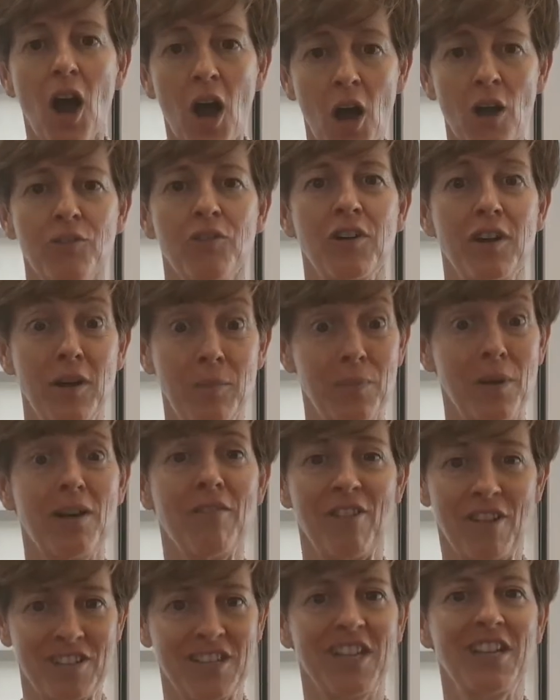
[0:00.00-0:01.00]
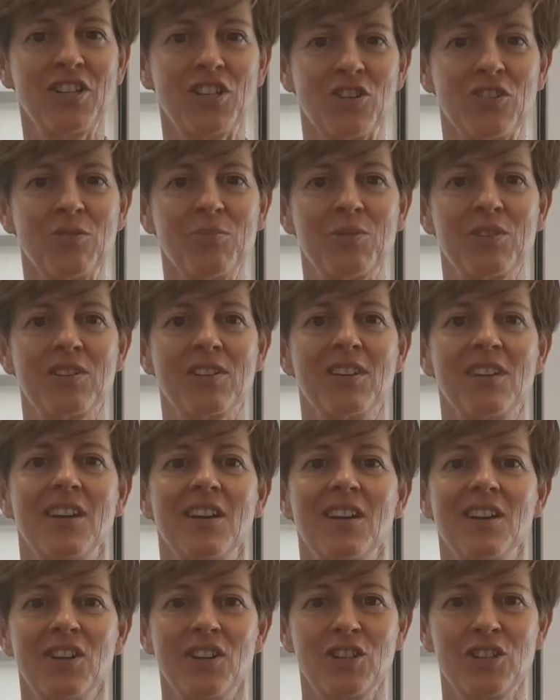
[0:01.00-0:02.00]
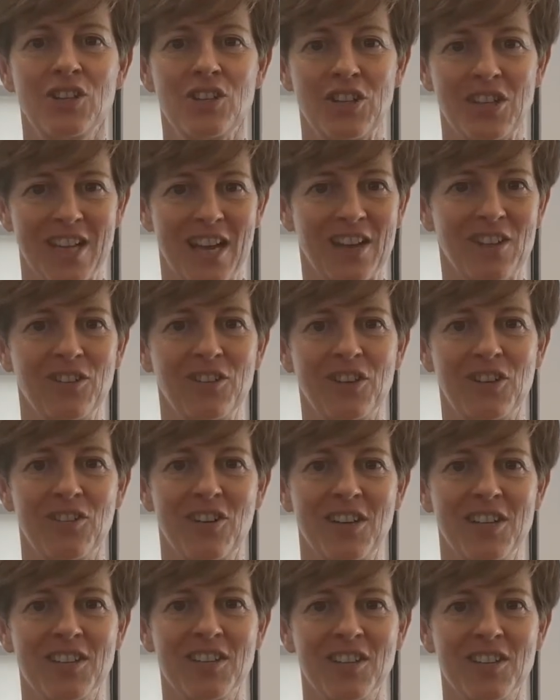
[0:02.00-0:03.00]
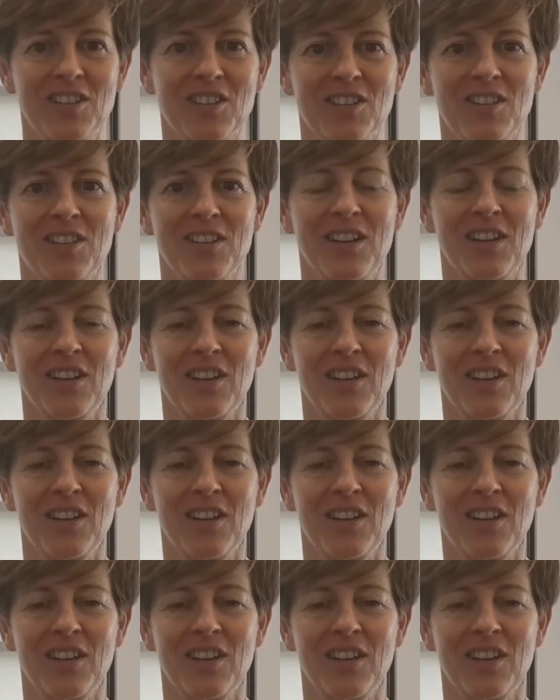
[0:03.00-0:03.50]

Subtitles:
over and above our day jobs to tackle the crisis.